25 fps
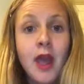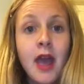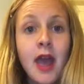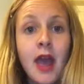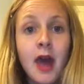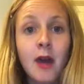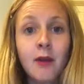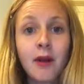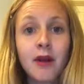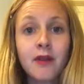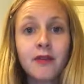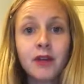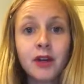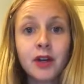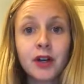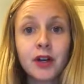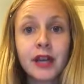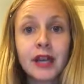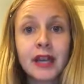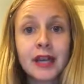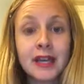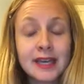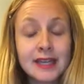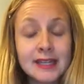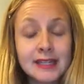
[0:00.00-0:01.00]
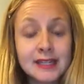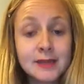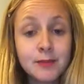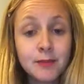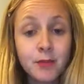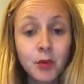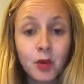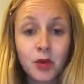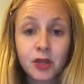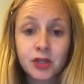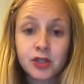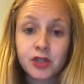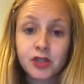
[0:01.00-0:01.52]
However, it is
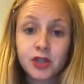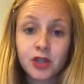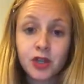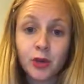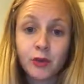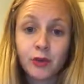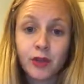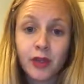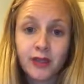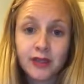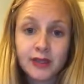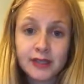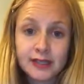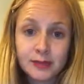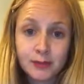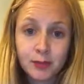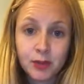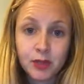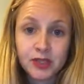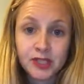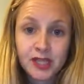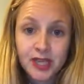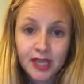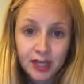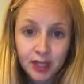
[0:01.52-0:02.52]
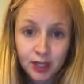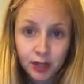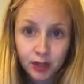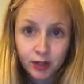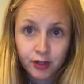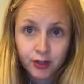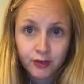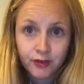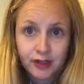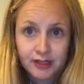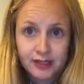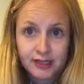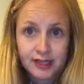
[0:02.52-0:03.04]
important to note that this
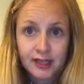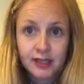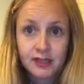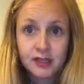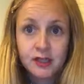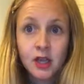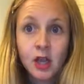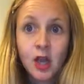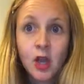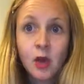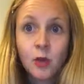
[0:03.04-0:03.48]
particular visit